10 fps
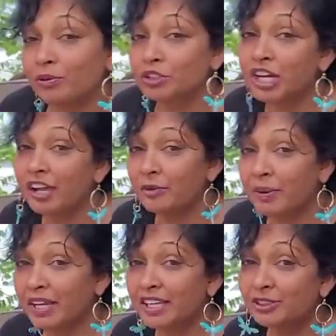more shadow
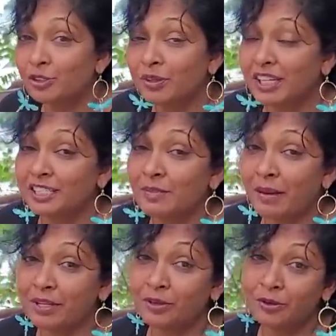benny and so because
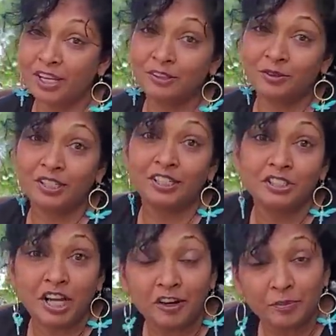mommy don't get to eat
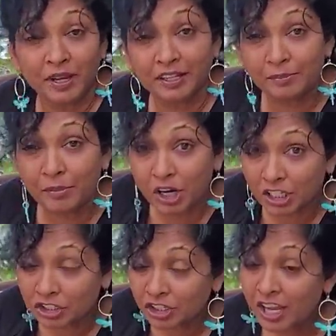shadow benny
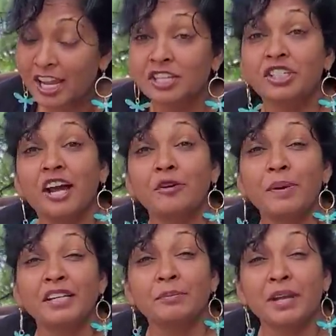much. Shadow
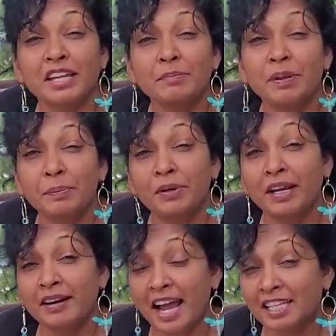benny, many people
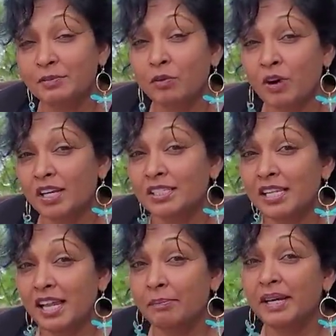are asking me what is
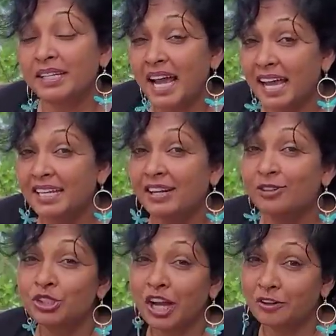like bandania
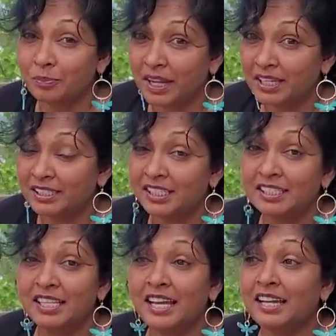or shadow bennies.
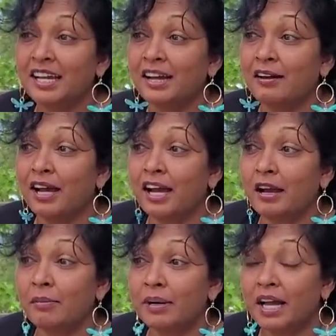It's like a,
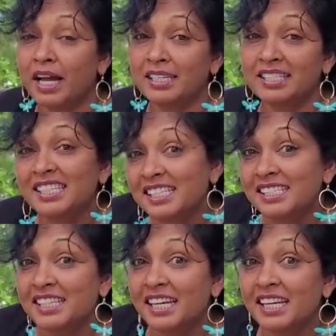um, a
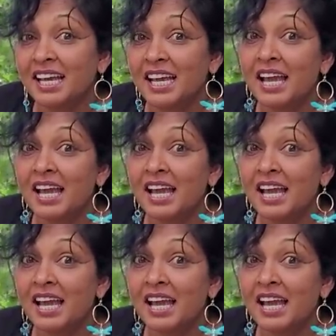seasoning